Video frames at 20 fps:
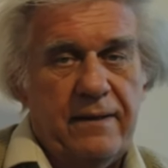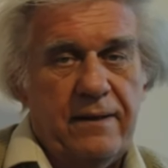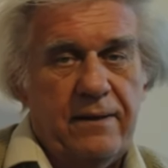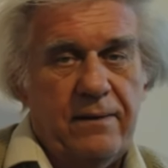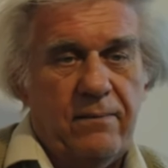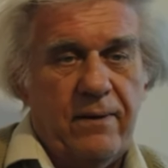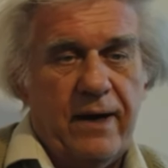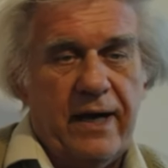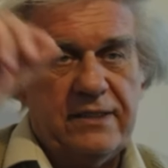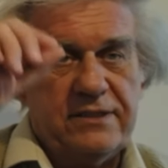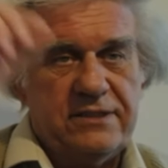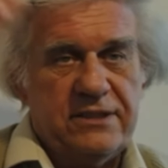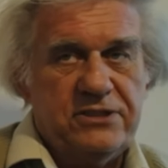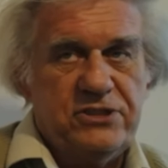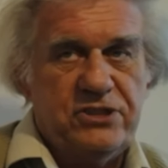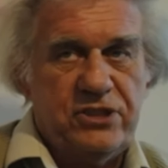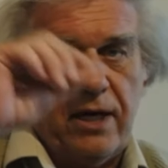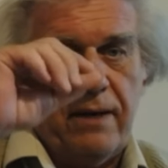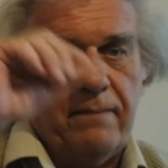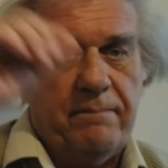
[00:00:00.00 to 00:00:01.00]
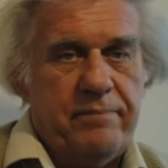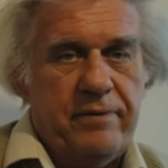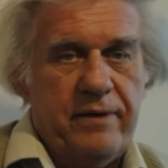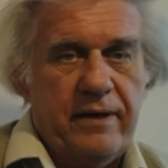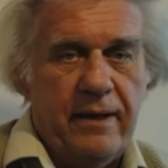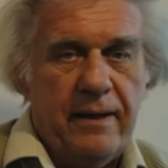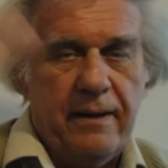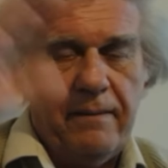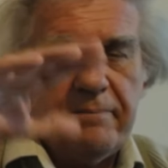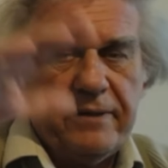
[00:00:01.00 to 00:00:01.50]
Why does it jump
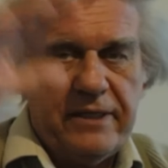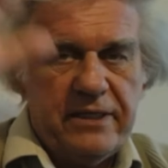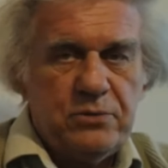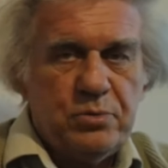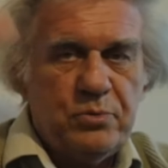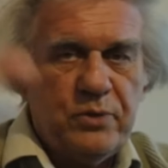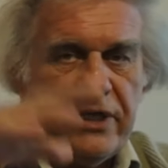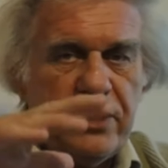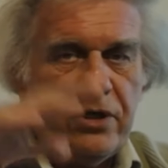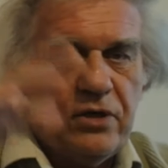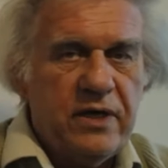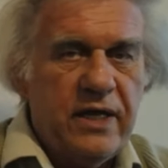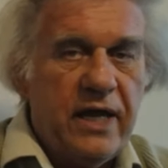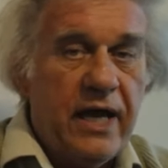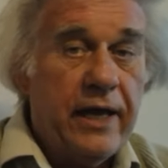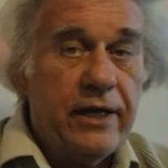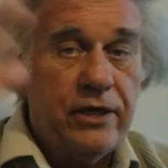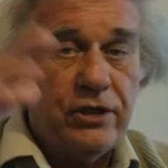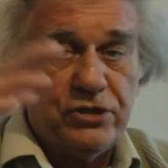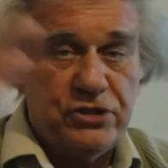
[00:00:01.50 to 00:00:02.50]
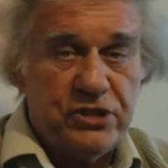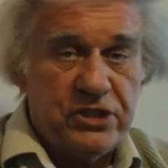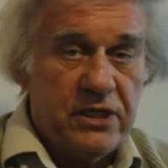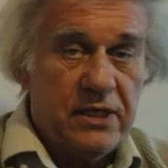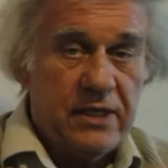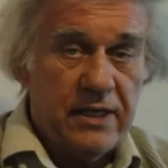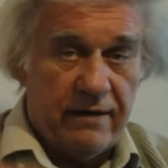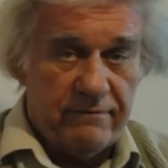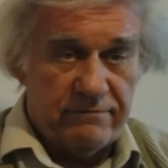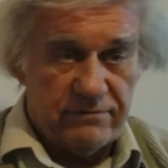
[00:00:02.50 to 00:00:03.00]
between energy
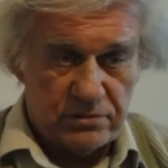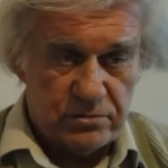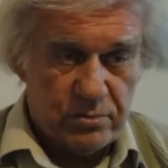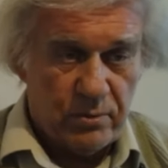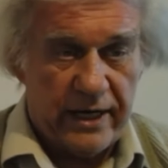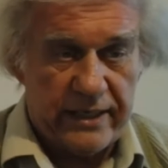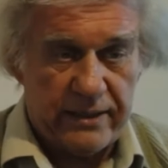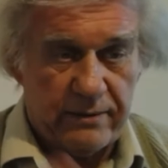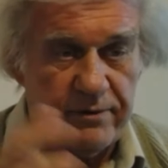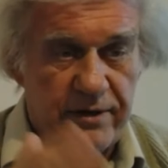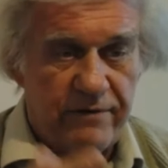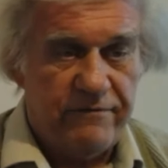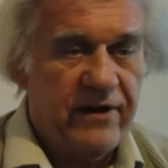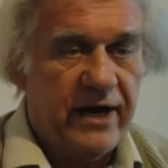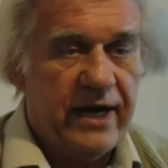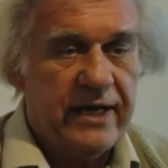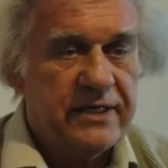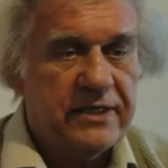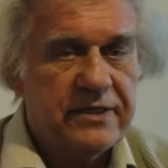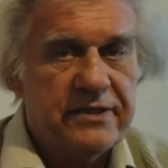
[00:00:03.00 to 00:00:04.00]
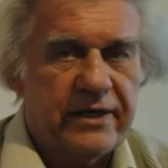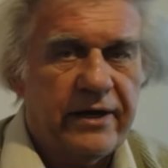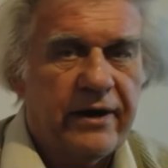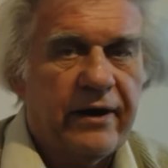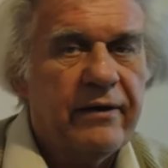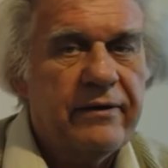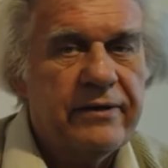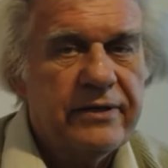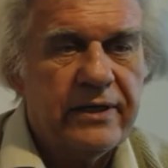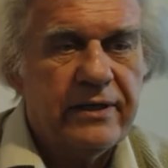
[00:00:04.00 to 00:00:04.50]
levels. Why can we find it there?
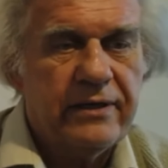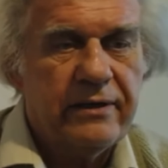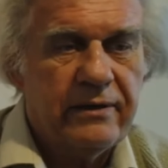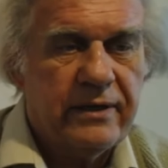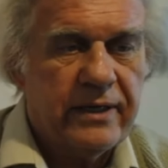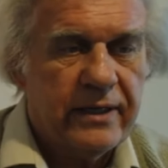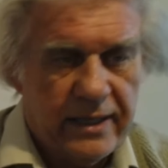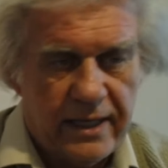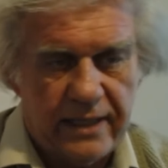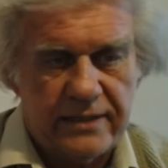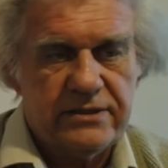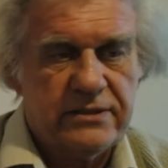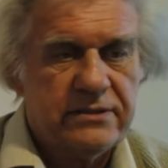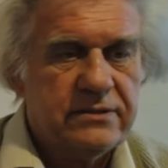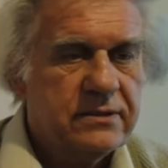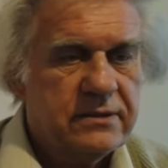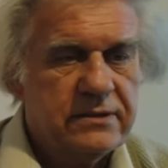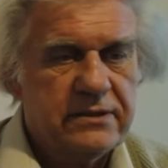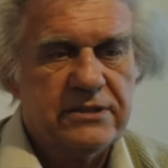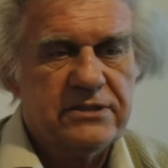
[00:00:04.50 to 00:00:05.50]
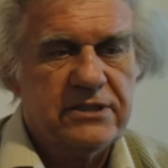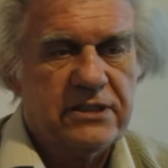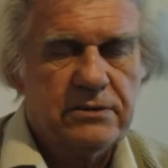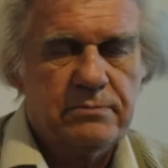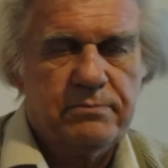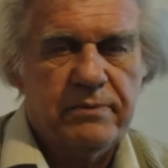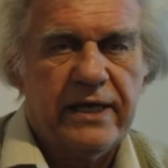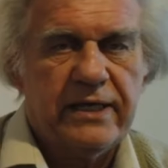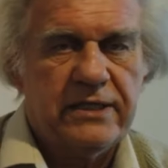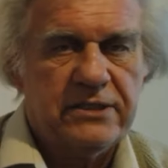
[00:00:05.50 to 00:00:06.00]
You know, and that's this
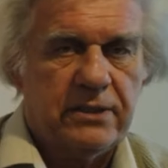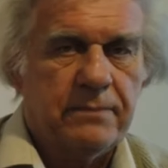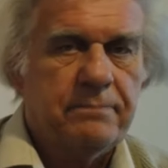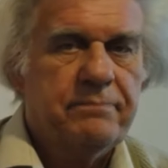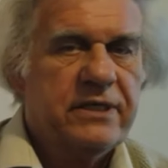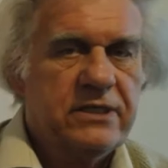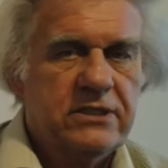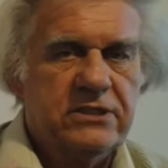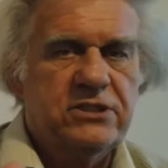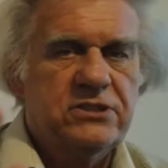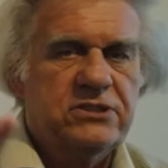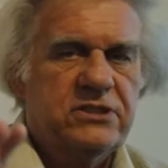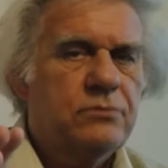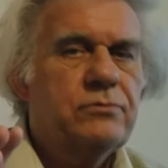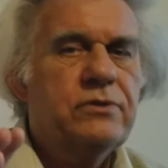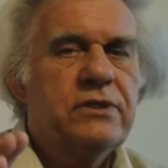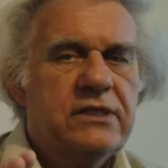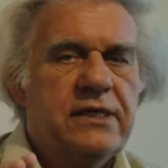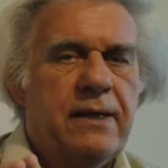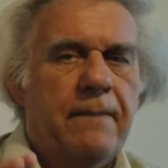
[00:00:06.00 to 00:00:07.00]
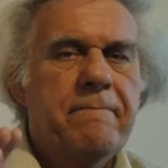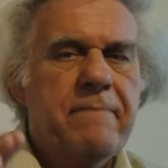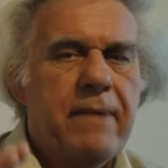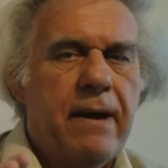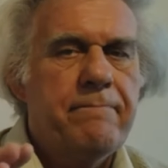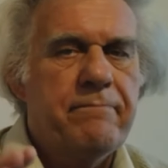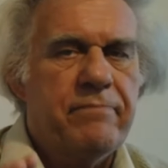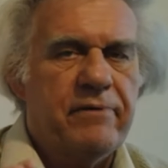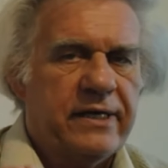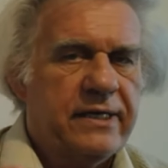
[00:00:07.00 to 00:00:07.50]
explains it because it's a, really a
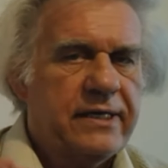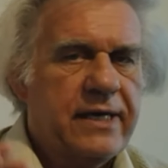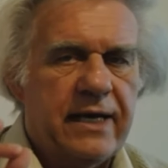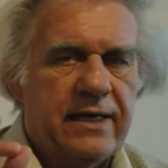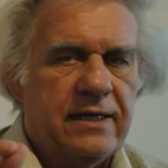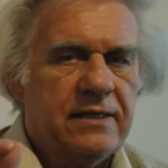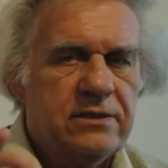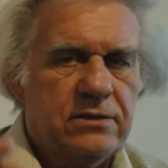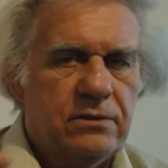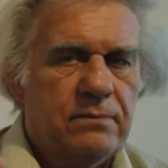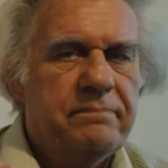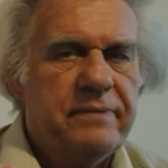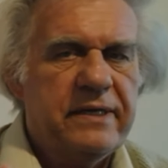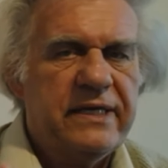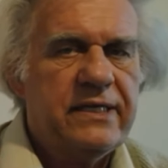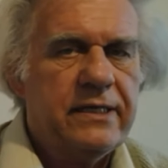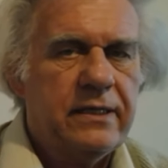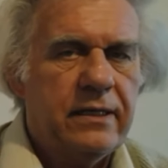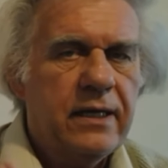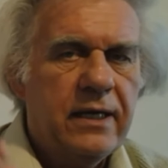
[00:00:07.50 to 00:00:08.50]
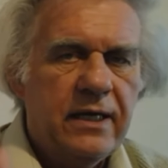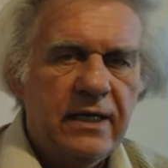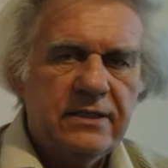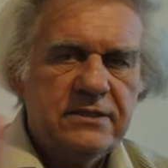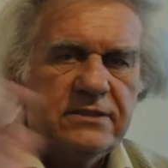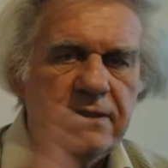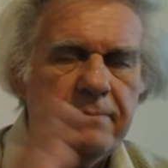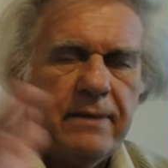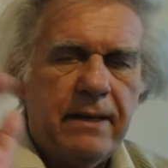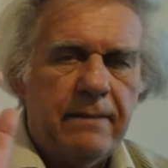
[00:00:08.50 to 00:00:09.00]
membrane, not a little bead. It's
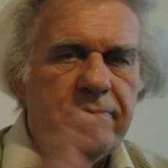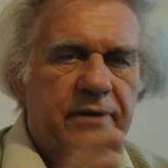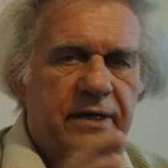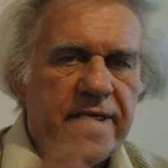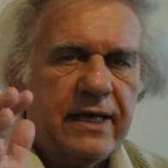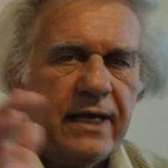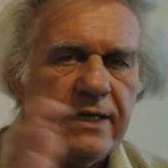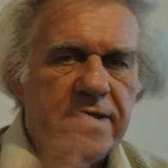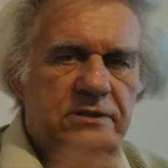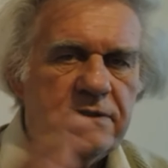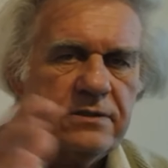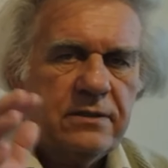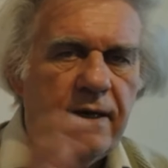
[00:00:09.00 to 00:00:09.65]
a membrane that's